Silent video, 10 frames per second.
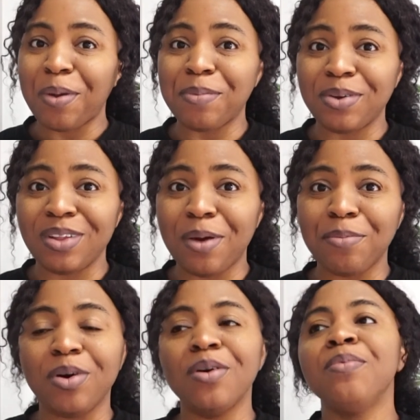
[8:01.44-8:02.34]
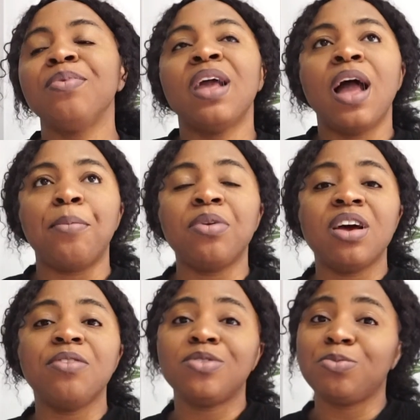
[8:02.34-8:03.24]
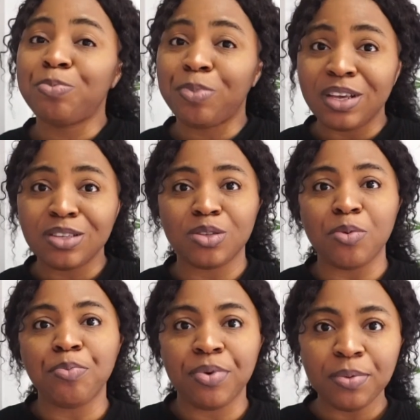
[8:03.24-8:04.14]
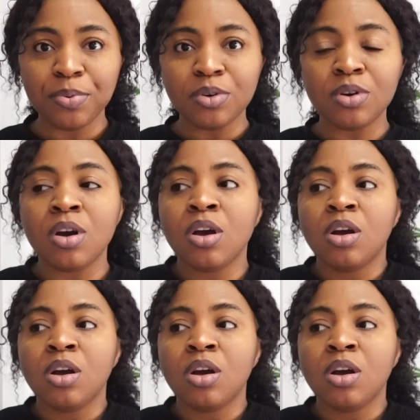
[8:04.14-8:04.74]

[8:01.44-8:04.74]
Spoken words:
about that, but I'm gonna have to pick some people